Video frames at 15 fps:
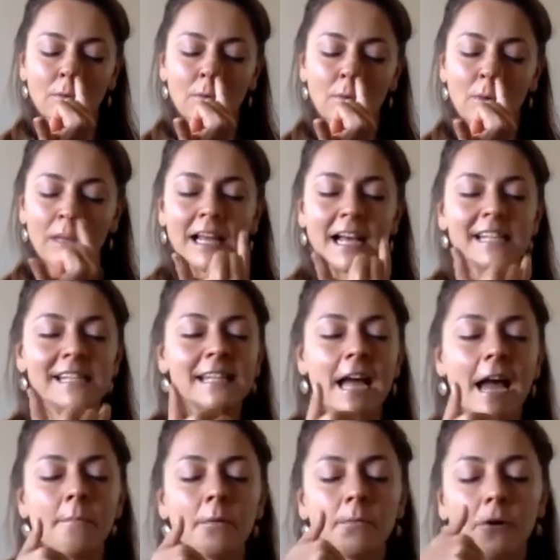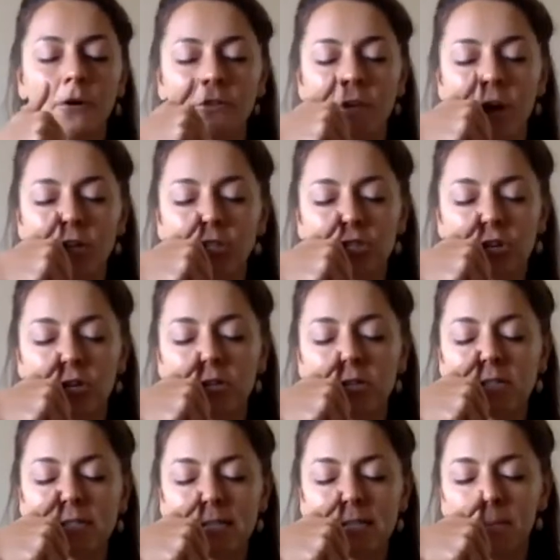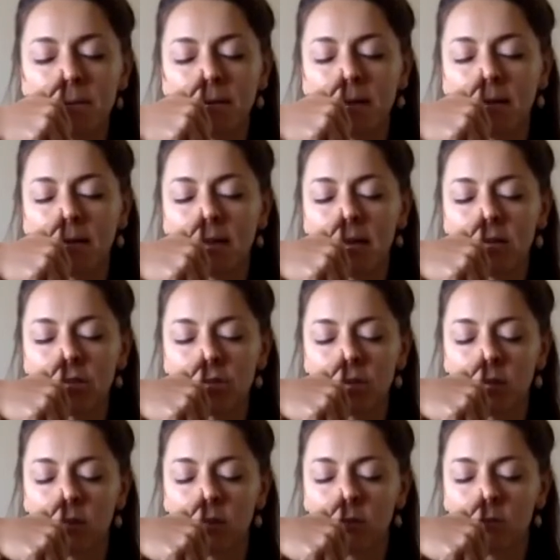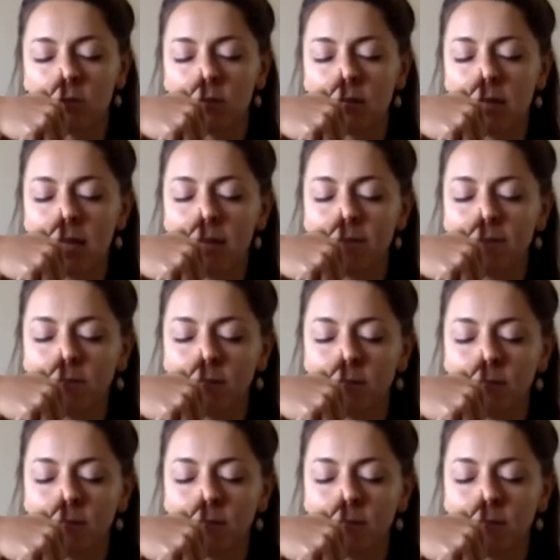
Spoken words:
One last time on both nostrils, deep inhalation through the left.